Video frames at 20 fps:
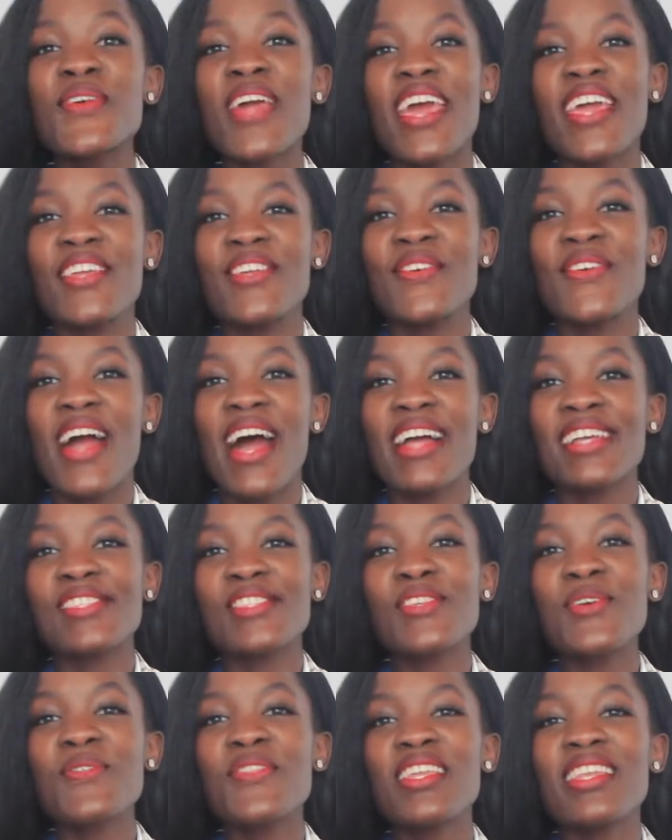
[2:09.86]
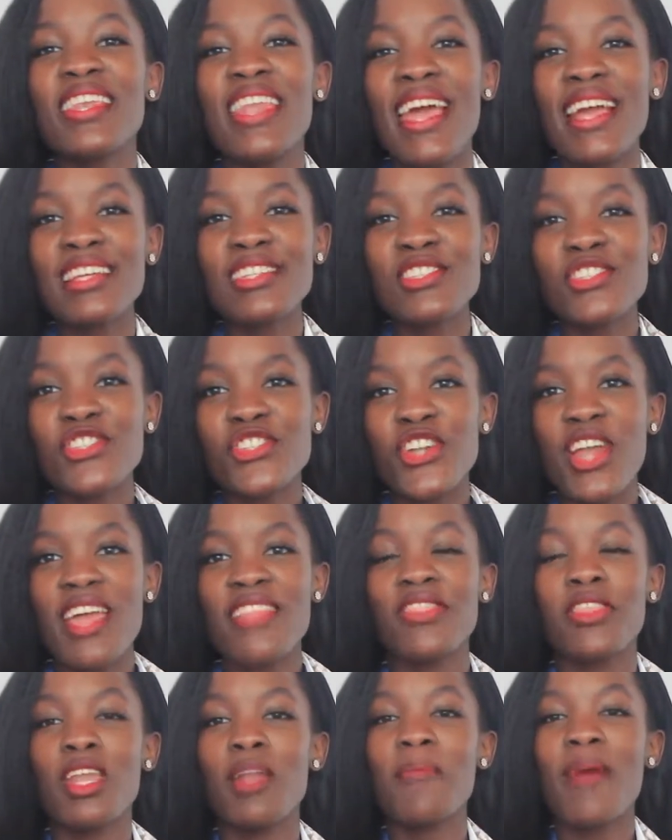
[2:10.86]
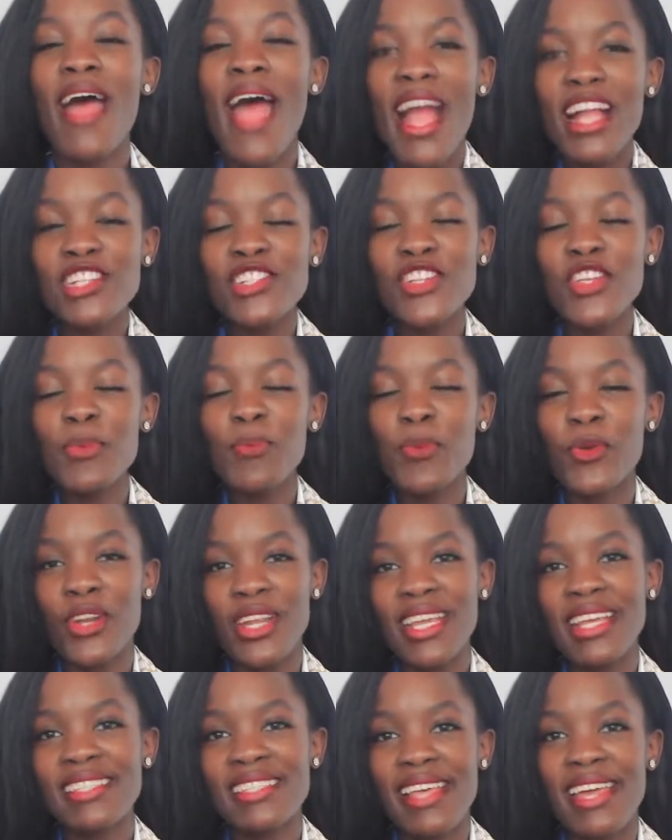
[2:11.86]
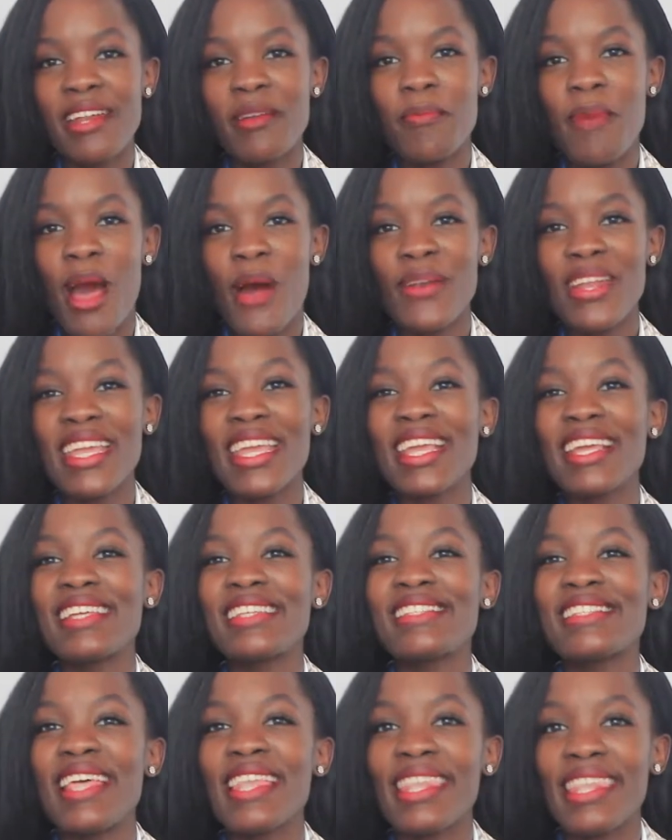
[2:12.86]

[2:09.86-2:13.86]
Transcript: Okay you guys, so the next trend that I'm actually pretty excited about is